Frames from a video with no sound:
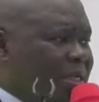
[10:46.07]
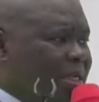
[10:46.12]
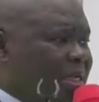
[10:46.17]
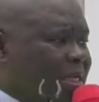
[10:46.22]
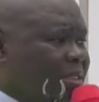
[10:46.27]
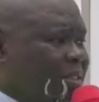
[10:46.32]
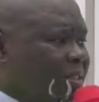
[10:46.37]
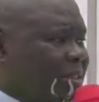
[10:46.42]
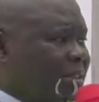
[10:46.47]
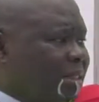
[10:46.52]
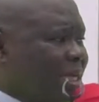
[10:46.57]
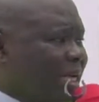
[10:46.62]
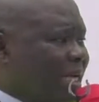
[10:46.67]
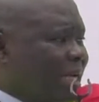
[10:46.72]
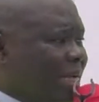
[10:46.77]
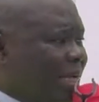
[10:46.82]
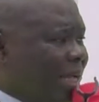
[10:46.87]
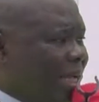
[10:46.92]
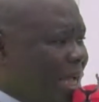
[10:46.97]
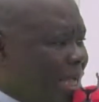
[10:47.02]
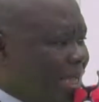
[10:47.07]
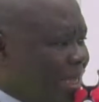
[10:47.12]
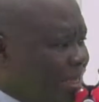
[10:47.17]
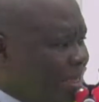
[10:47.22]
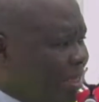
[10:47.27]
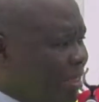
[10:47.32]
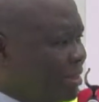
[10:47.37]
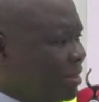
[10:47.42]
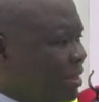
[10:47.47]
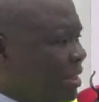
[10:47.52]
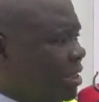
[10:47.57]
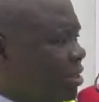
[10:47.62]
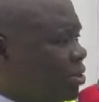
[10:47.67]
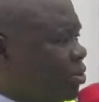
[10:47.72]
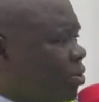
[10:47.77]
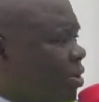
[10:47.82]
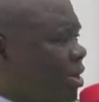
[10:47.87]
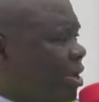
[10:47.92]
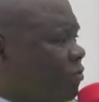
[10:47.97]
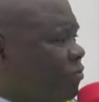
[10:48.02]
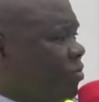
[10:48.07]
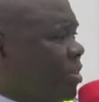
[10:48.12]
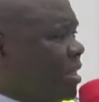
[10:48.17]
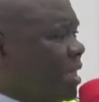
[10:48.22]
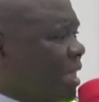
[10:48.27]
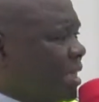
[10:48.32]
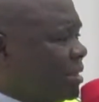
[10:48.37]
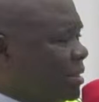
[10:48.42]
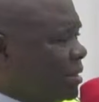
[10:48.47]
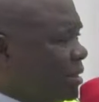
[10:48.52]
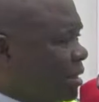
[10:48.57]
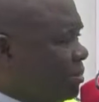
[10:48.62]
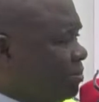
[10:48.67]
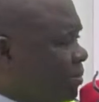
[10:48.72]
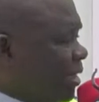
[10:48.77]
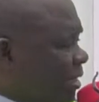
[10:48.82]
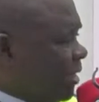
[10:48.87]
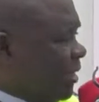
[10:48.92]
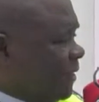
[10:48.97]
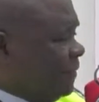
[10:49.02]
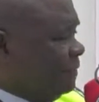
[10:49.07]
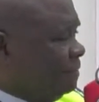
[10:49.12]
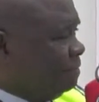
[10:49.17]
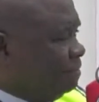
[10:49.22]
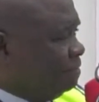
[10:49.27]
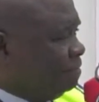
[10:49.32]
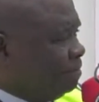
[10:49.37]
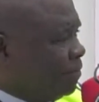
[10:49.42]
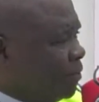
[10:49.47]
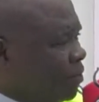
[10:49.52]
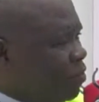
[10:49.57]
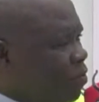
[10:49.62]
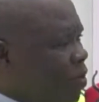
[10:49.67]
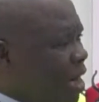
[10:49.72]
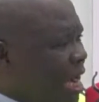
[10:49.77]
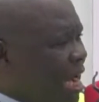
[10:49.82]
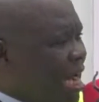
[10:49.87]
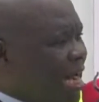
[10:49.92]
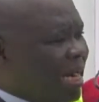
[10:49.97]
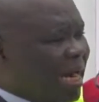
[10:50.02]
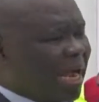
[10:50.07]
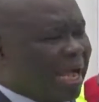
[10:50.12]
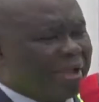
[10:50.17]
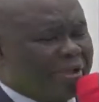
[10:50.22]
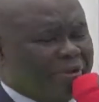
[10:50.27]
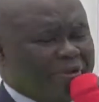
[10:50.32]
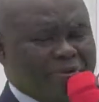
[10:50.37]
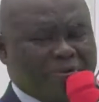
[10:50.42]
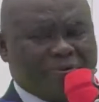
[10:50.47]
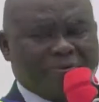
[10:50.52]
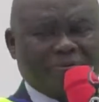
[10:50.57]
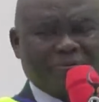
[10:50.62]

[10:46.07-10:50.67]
is here itching to give testimony, where are you?